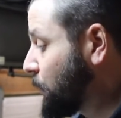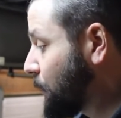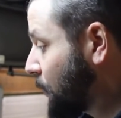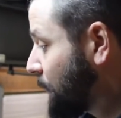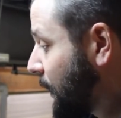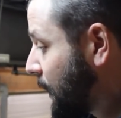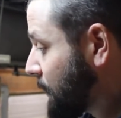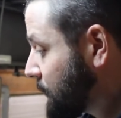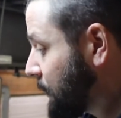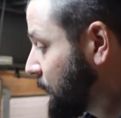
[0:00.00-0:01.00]
So we run
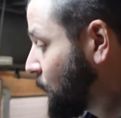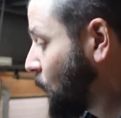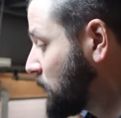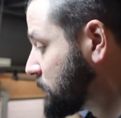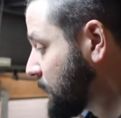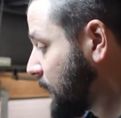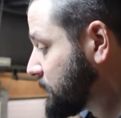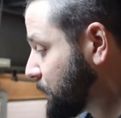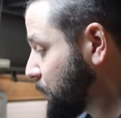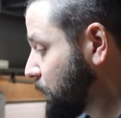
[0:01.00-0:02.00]
that, and then once
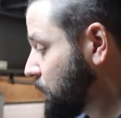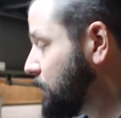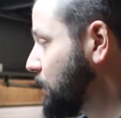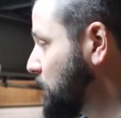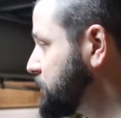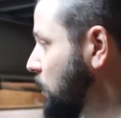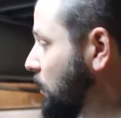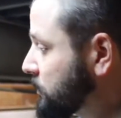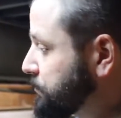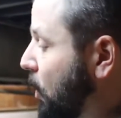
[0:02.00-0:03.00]
that's good, then we
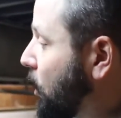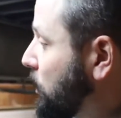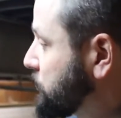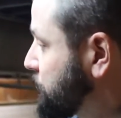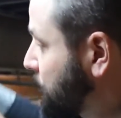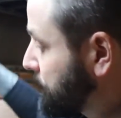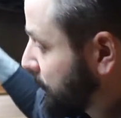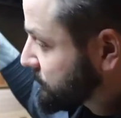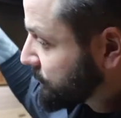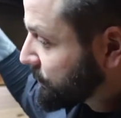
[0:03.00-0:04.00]
start our sparge, and we
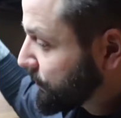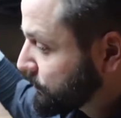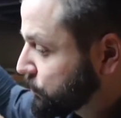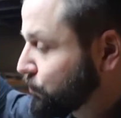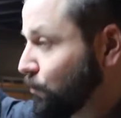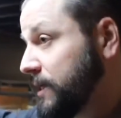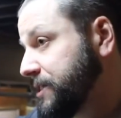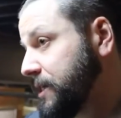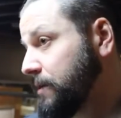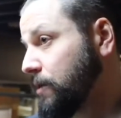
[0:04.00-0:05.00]
basically are just
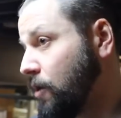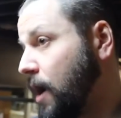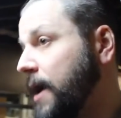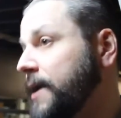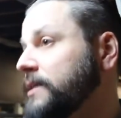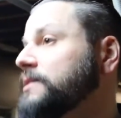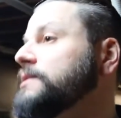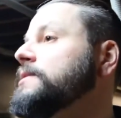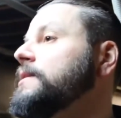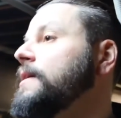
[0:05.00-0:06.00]
rinsing the grains
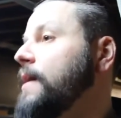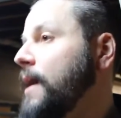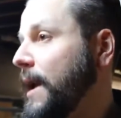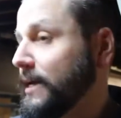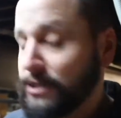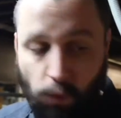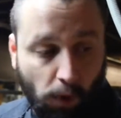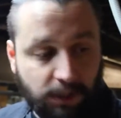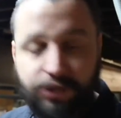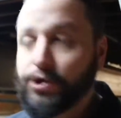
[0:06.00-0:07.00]
as the
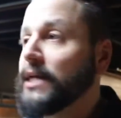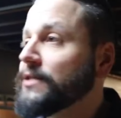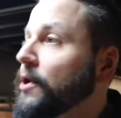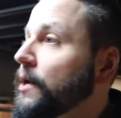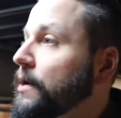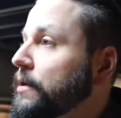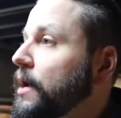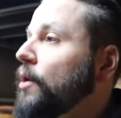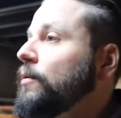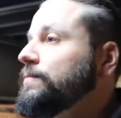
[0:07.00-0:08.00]
wort's transferring into the
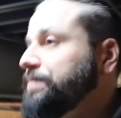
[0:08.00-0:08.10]
kettle.